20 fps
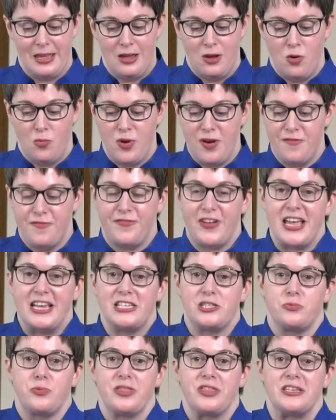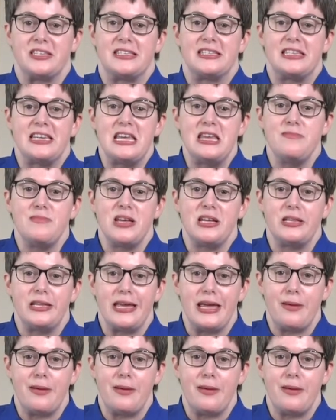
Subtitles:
When faced with a seemingly